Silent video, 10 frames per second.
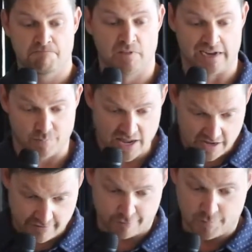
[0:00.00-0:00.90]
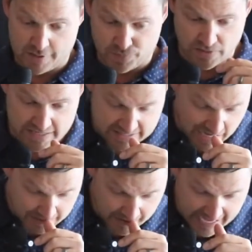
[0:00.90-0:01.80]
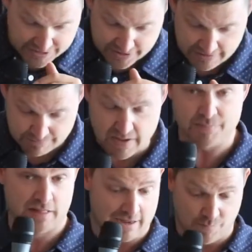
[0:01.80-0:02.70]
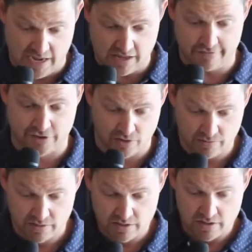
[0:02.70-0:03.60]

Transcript: like many of the people in his congregation, maybe like many of you.